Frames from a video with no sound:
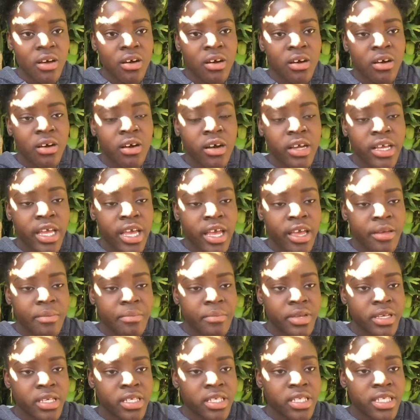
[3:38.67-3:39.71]
Okay,
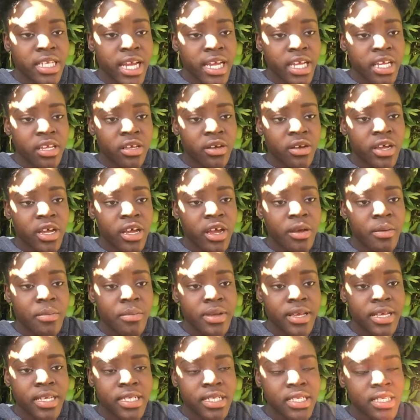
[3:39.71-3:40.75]
miss. Thank you, here,
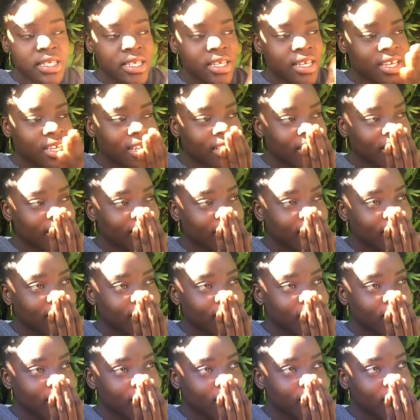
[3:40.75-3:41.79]
miss.
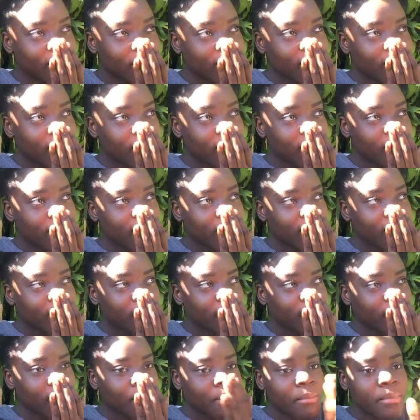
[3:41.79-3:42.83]
Okay, all right.
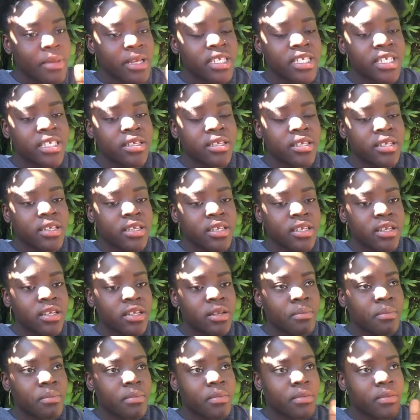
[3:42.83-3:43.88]
Miss, Let me know.
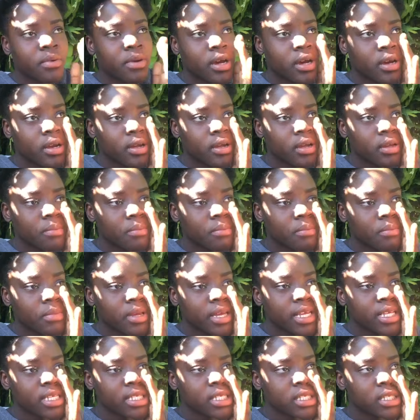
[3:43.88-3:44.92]

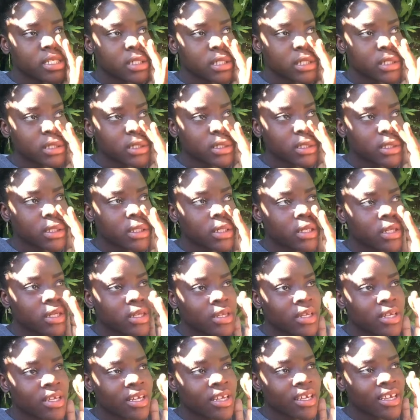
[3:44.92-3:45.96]
Miss? Mm
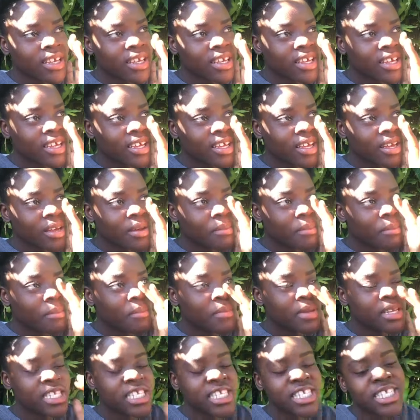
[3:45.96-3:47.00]
-hmm.
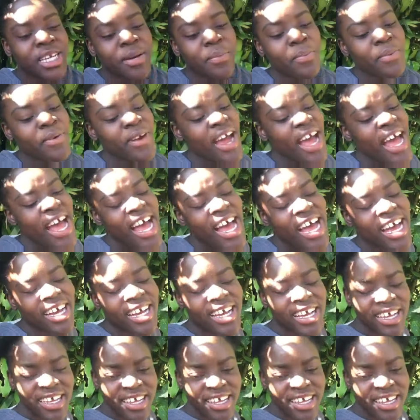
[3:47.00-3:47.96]
Miss, it's a prank.